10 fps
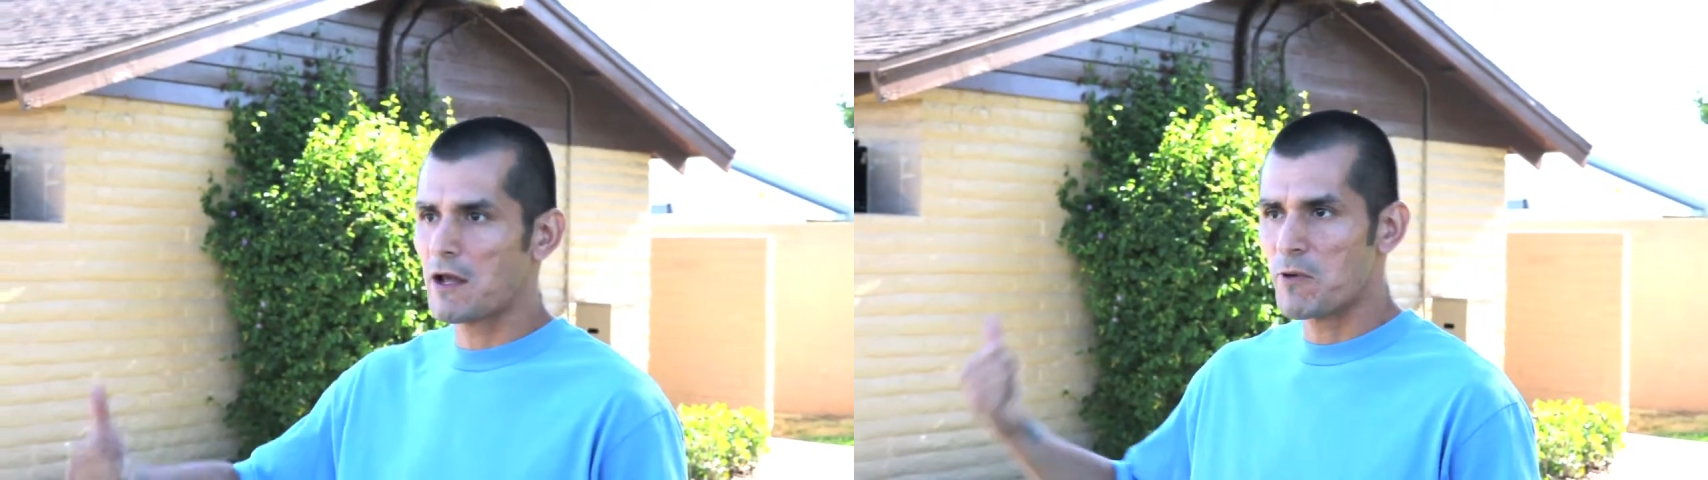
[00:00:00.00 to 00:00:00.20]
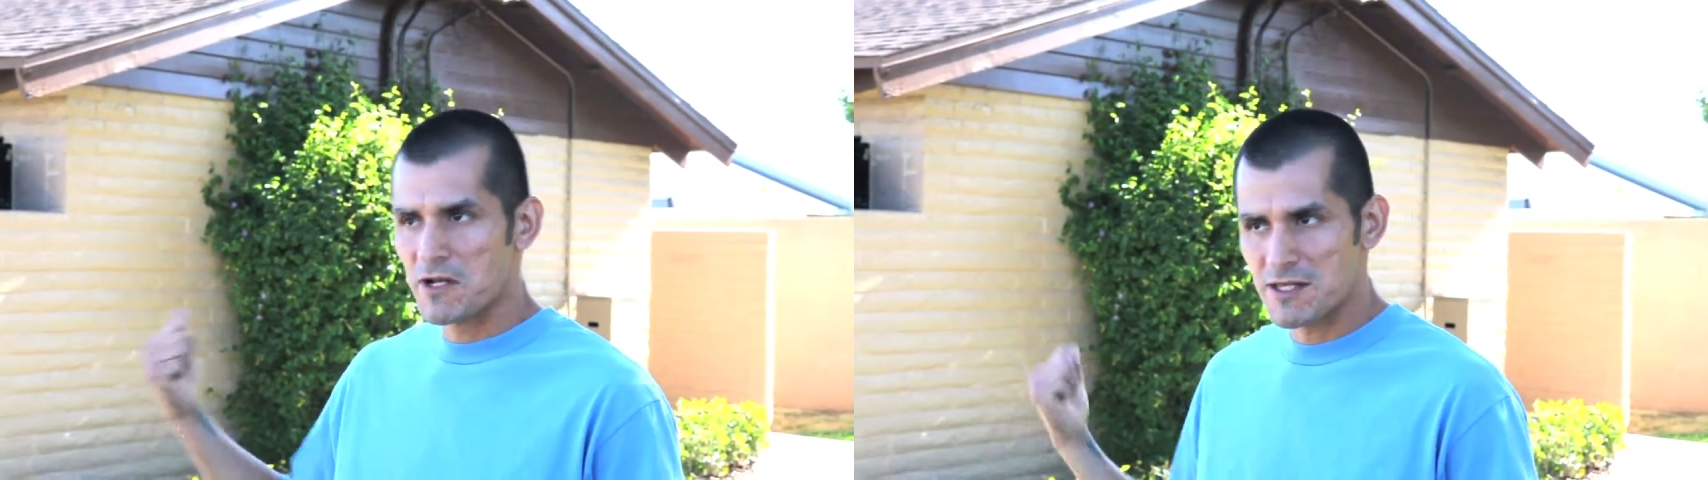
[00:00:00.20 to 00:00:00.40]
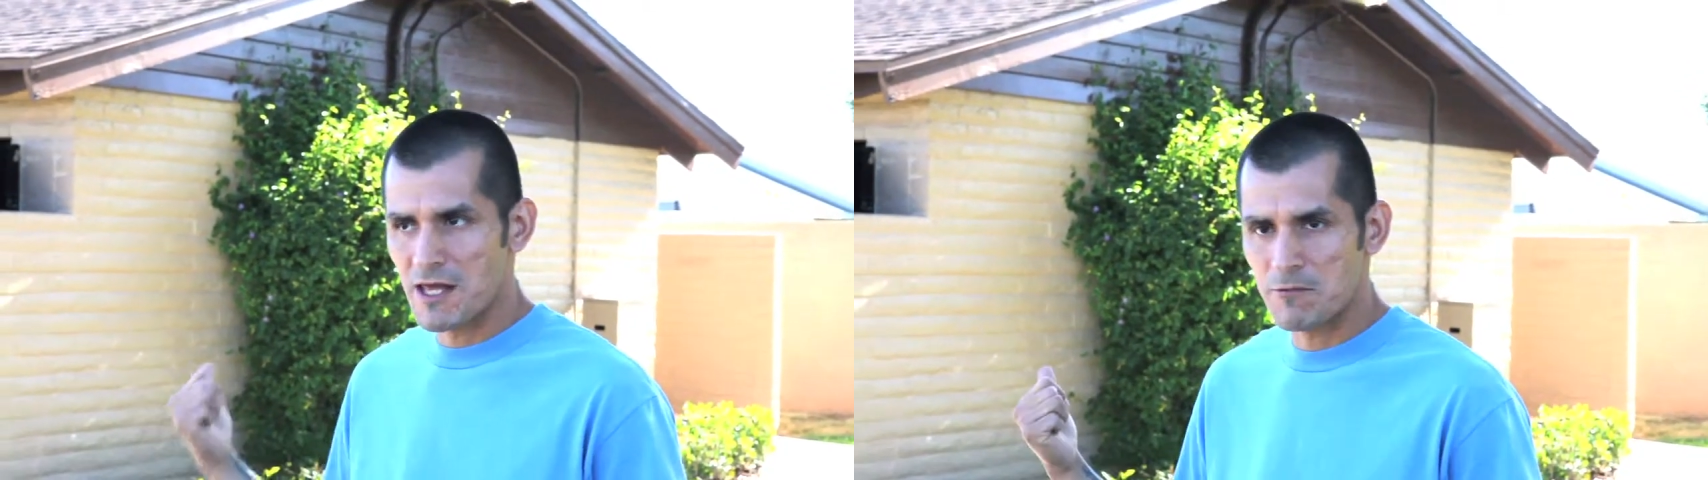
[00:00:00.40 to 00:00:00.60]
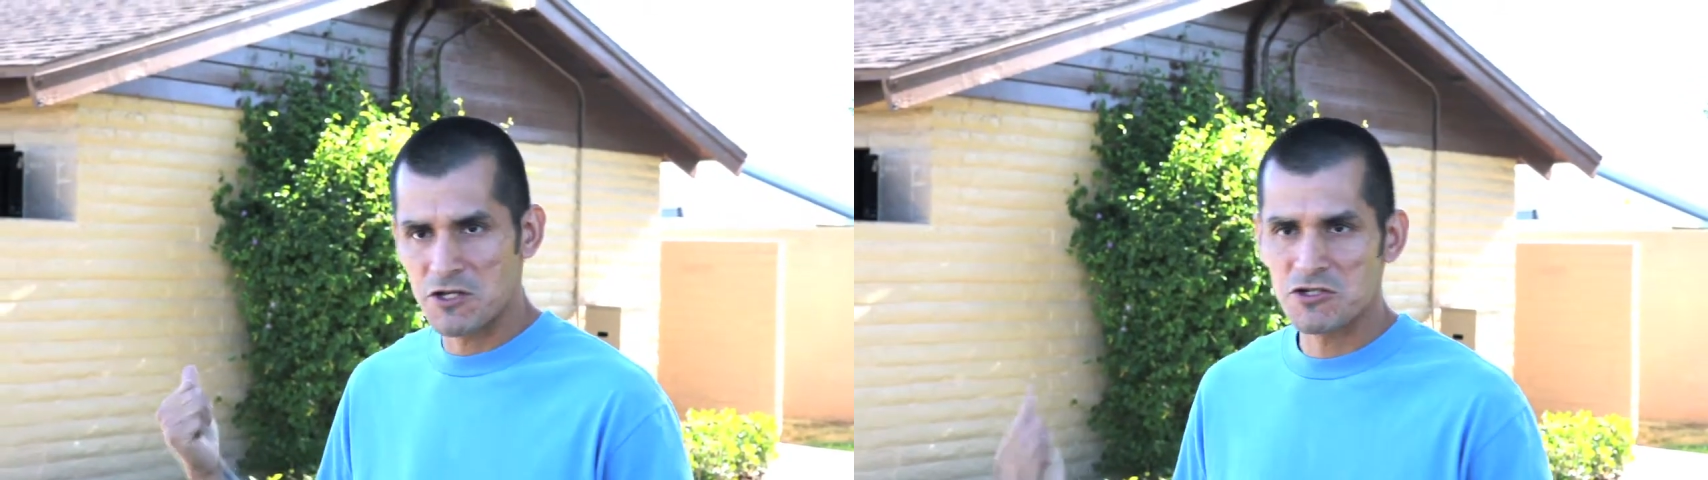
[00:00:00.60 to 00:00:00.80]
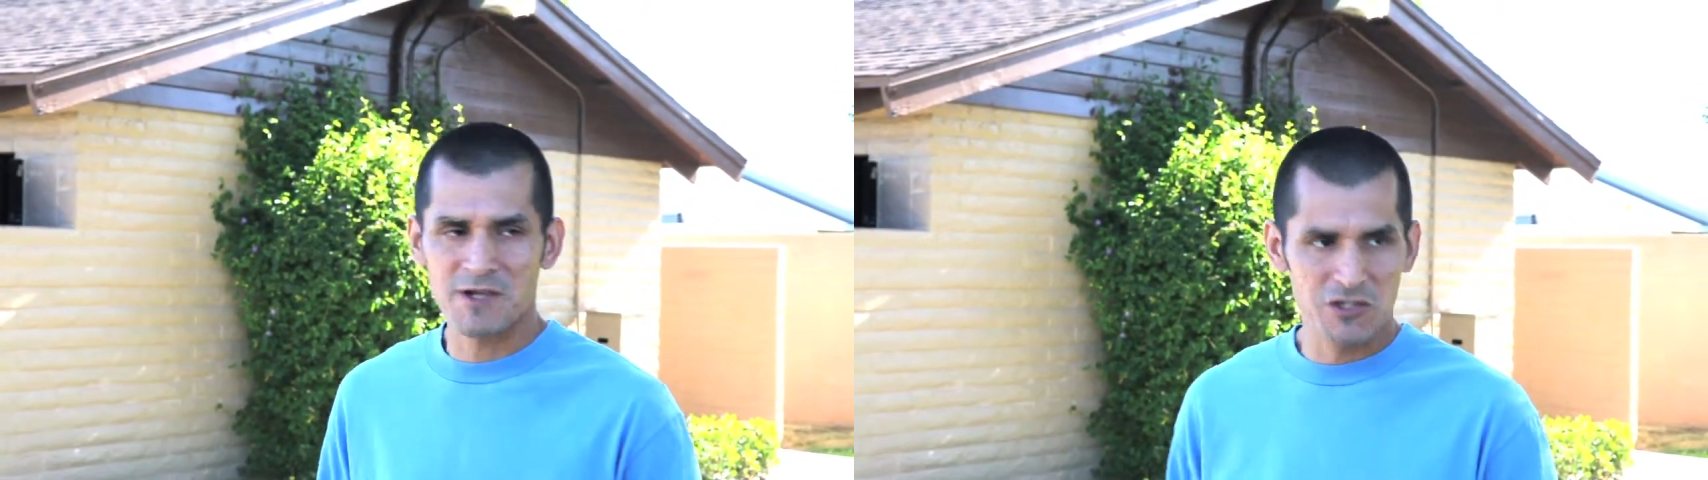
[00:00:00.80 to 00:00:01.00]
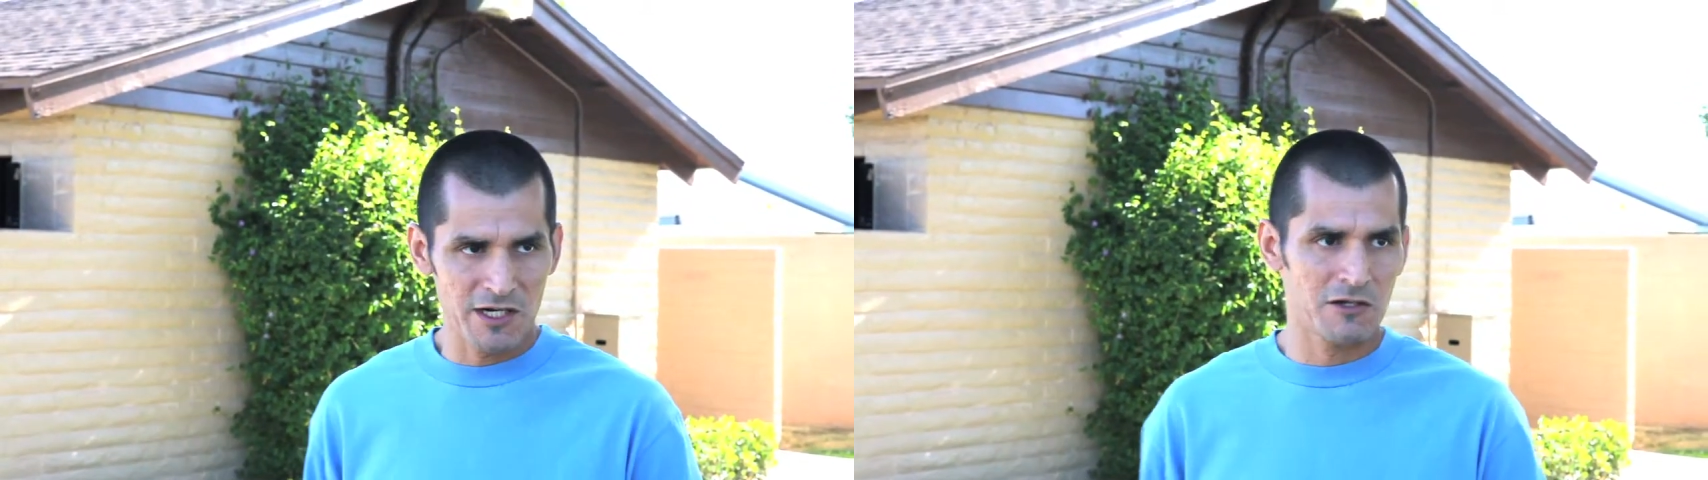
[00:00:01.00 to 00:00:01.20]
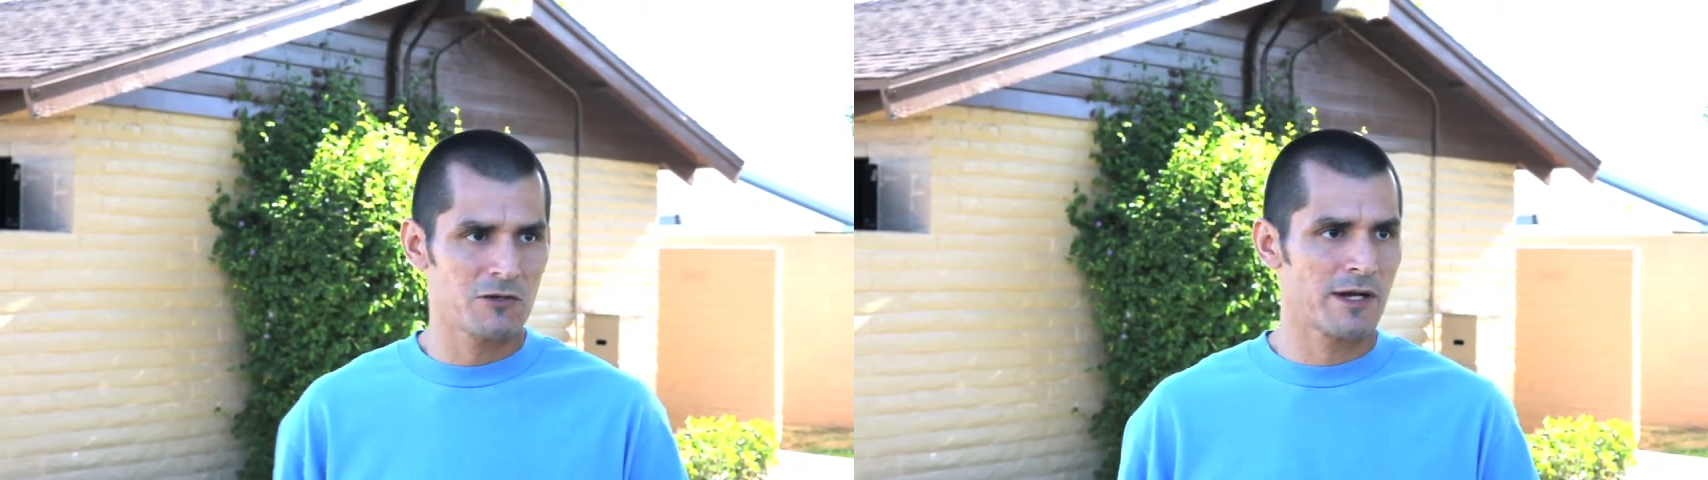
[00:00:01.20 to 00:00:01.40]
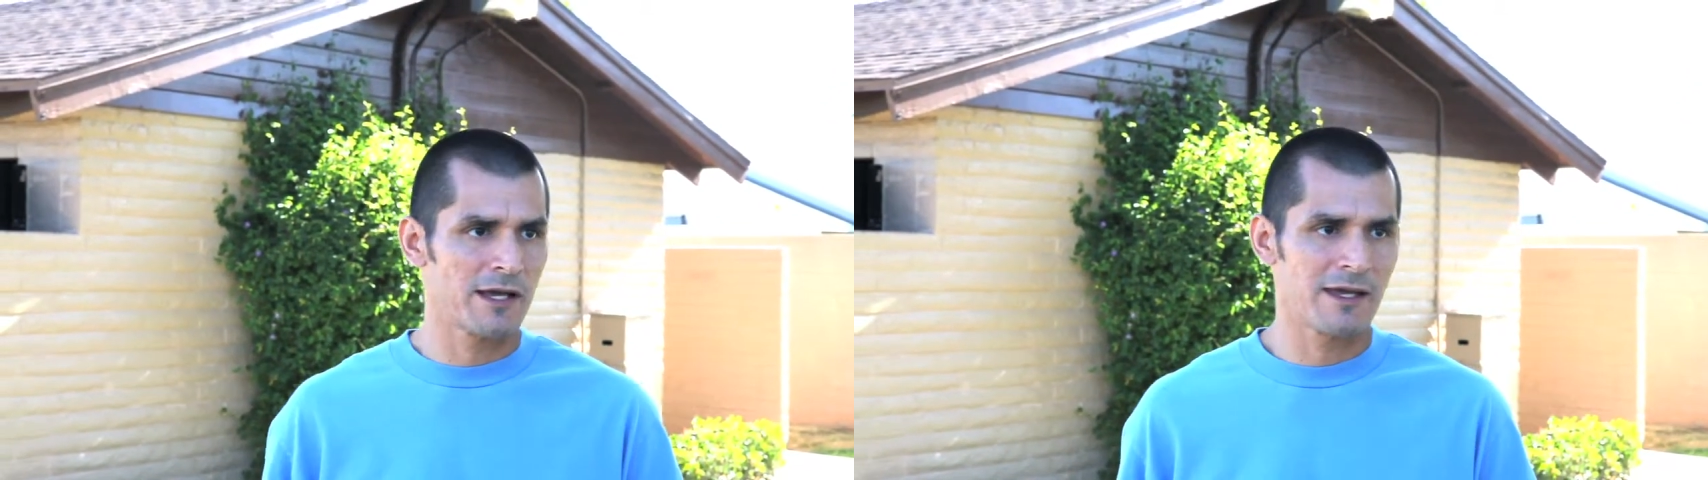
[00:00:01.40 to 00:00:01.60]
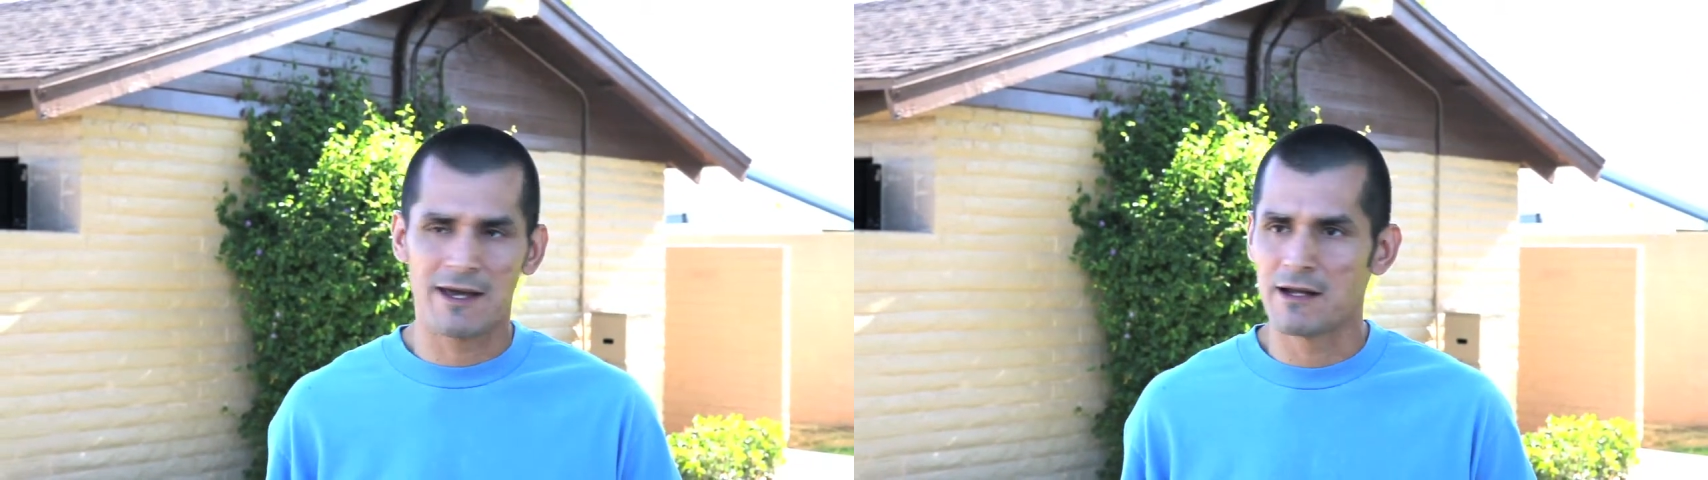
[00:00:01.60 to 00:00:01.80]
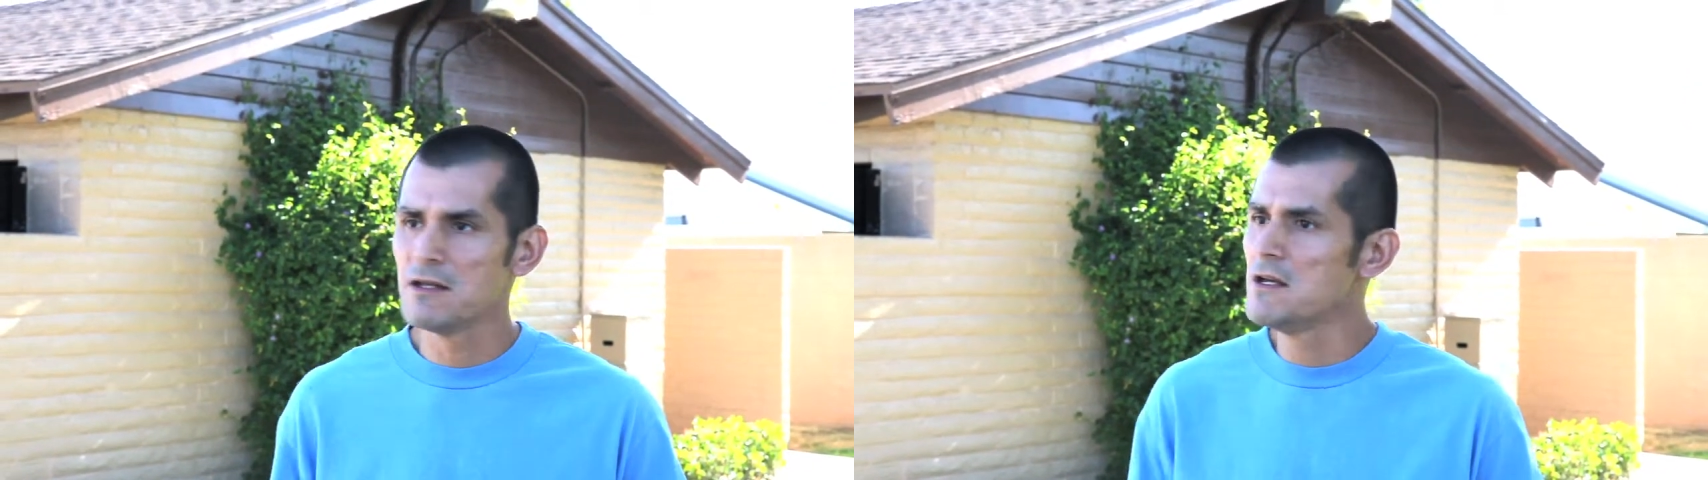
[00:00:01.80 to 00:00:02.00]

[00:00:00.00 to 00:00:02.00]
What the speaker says: I went into that restroom. I tried to do what I can.